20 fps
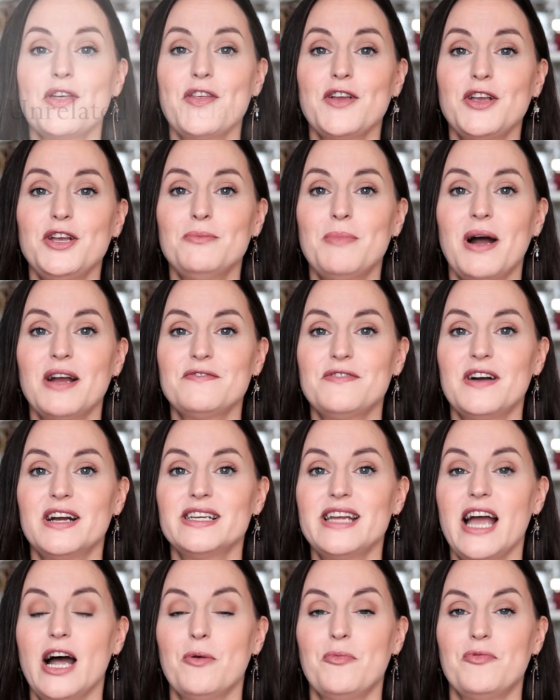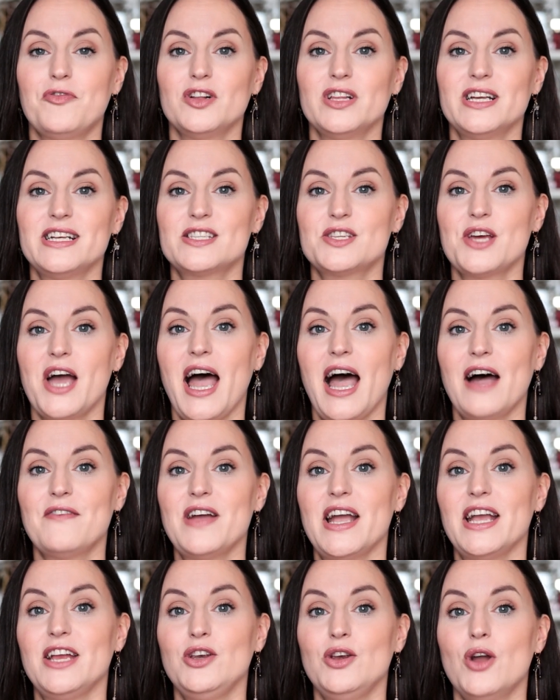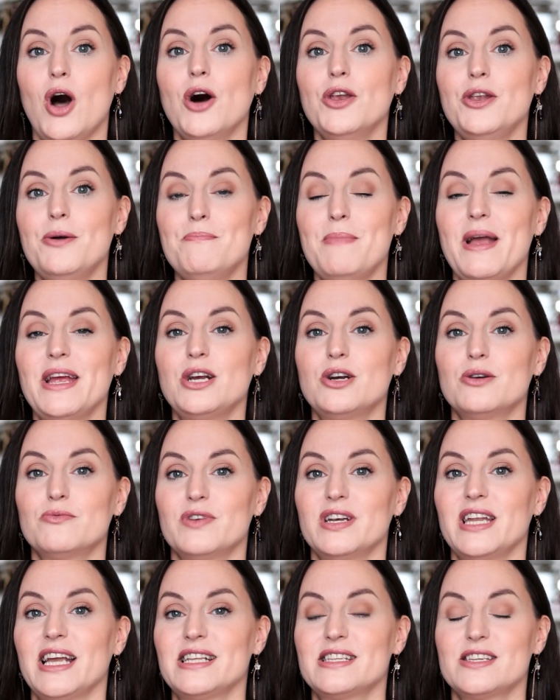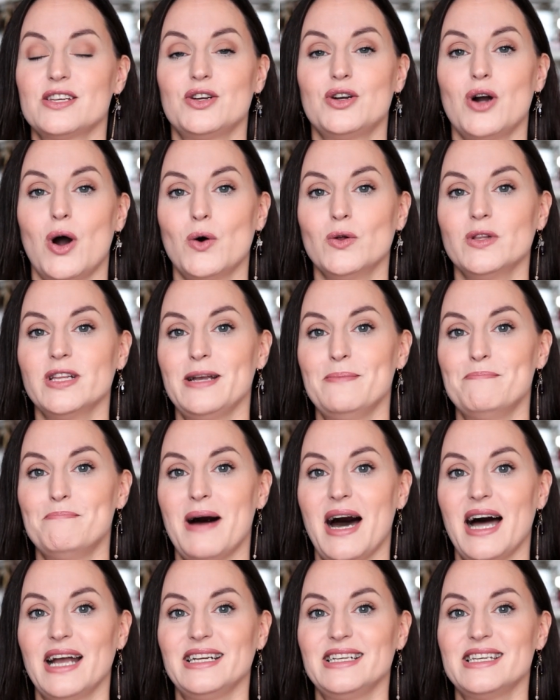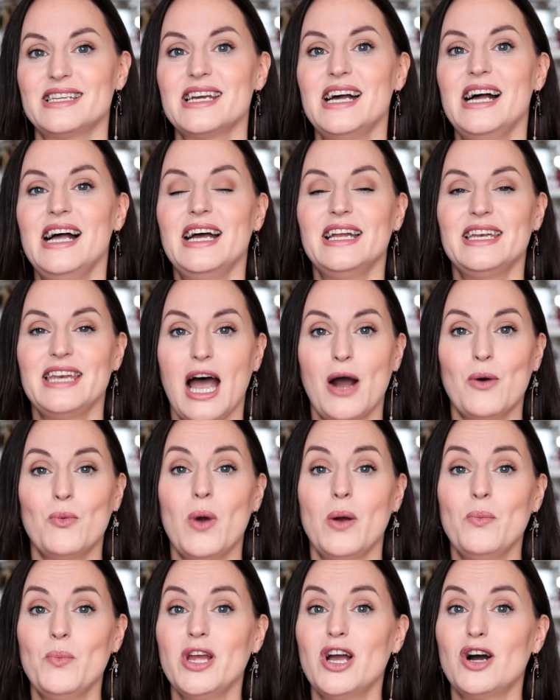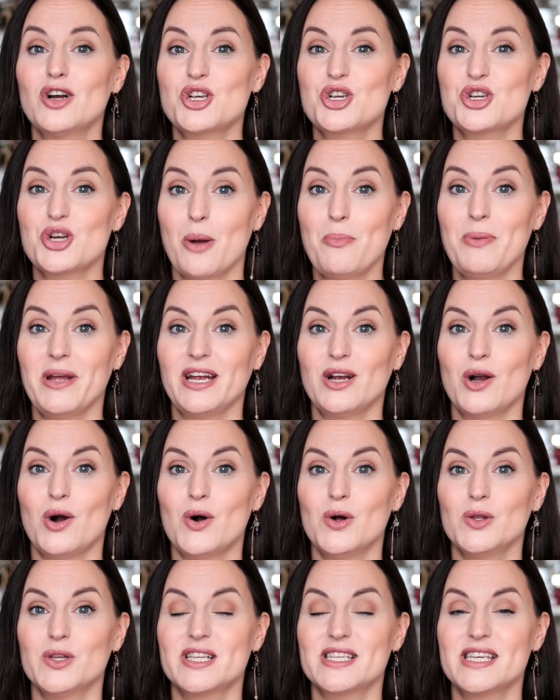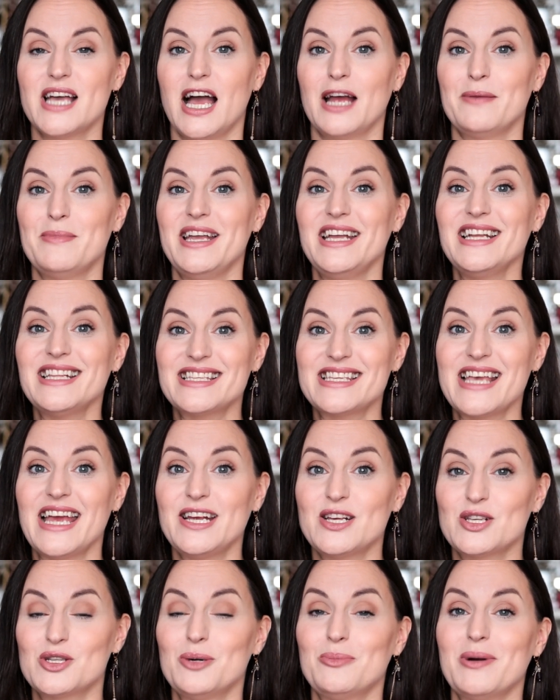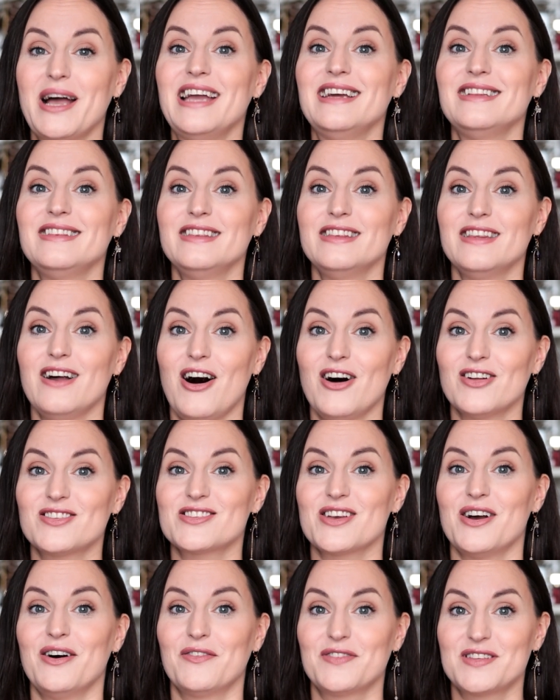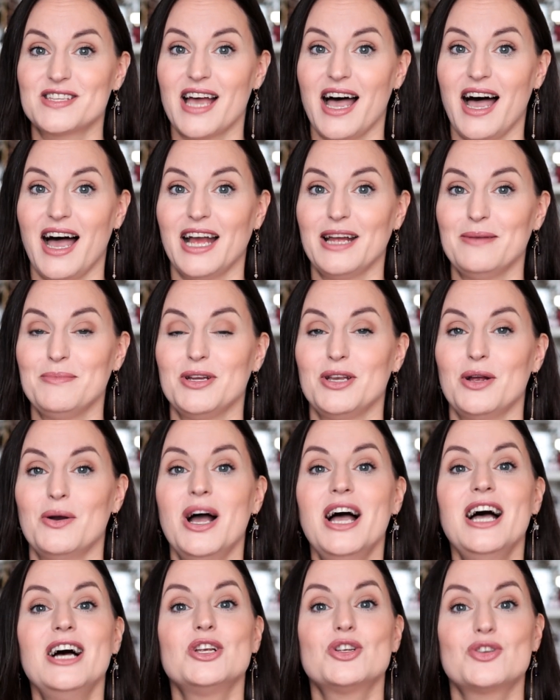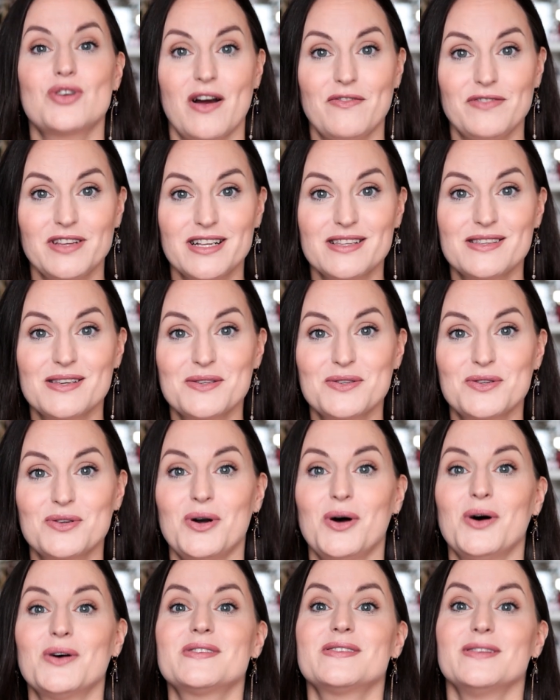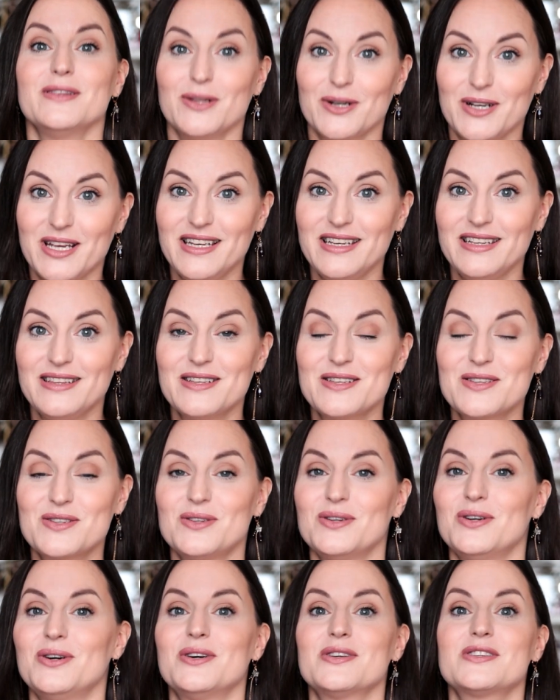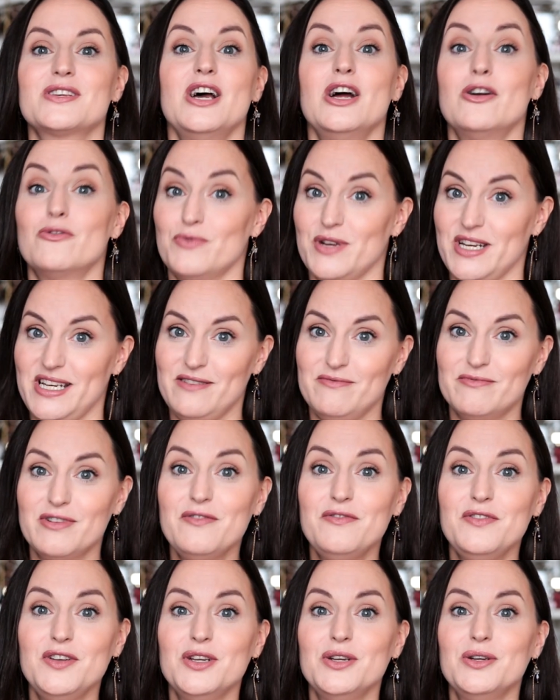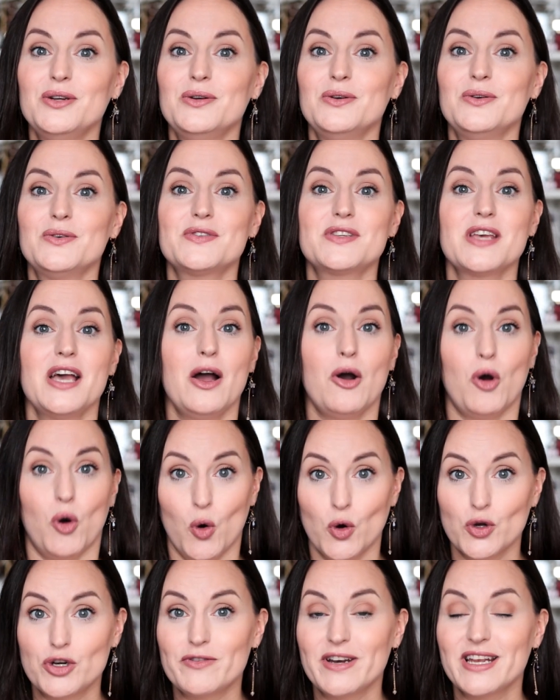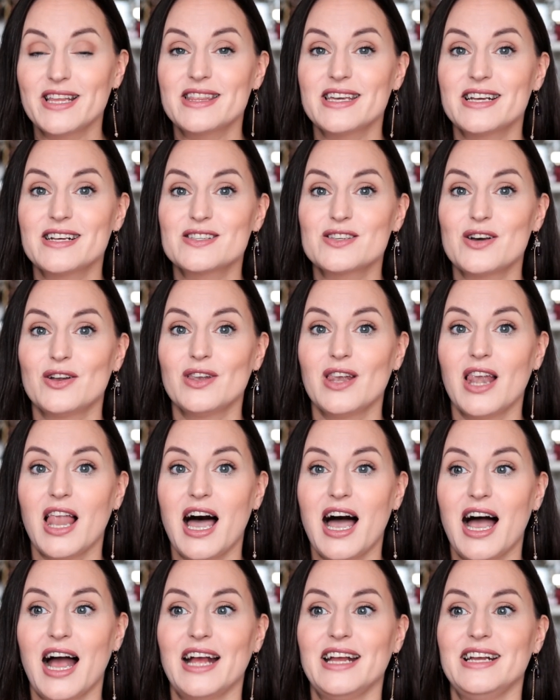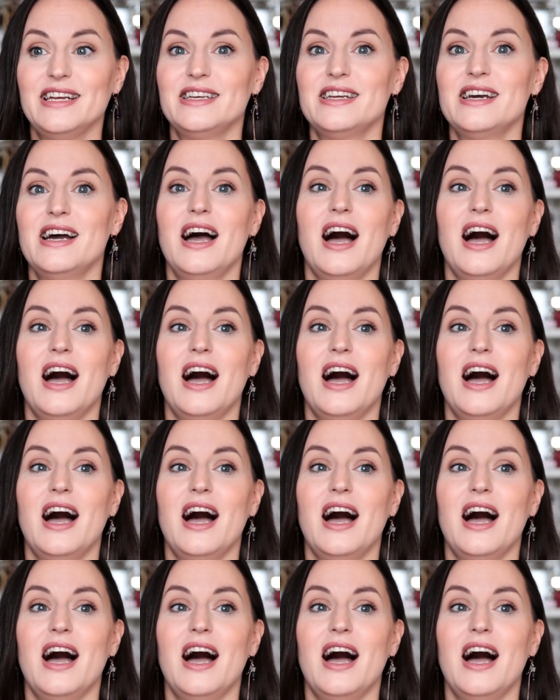thing you might find helpful is to have a non-makeup related goal in mind. Now, when we are shopping all the time, it takes up a lot of time, traveling to stores, looking in the stores, reading reviews, ordering things online,